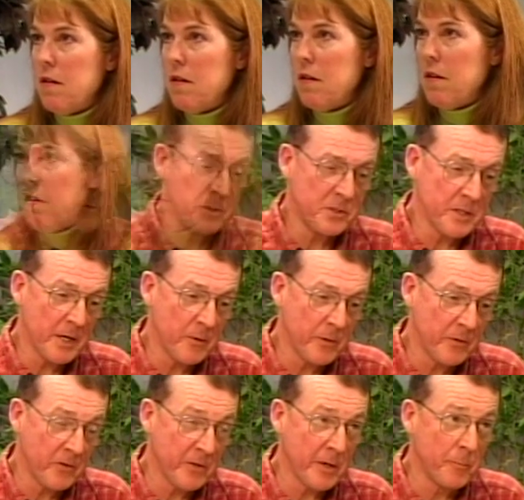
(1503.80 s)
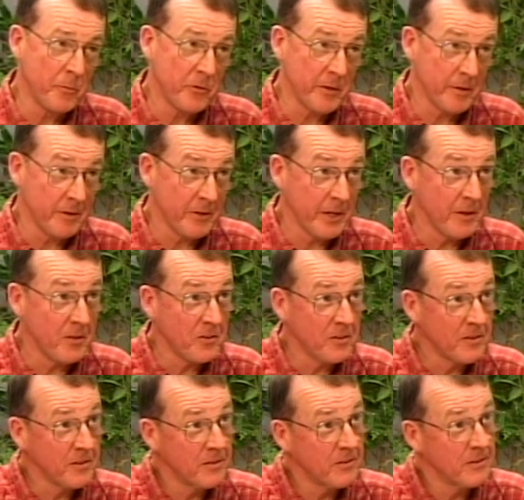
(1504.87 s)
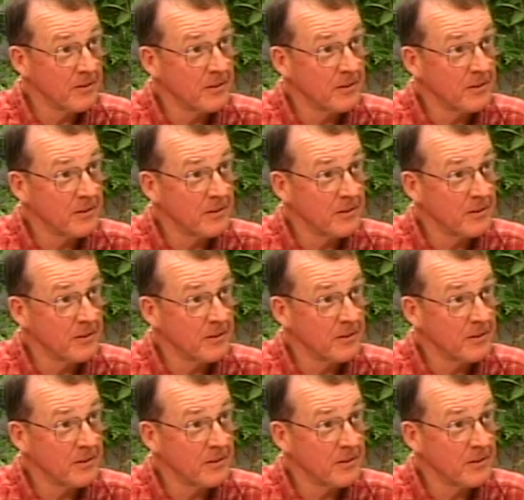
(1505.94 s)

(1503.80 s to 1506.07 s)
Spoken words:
That was our assumption, yes,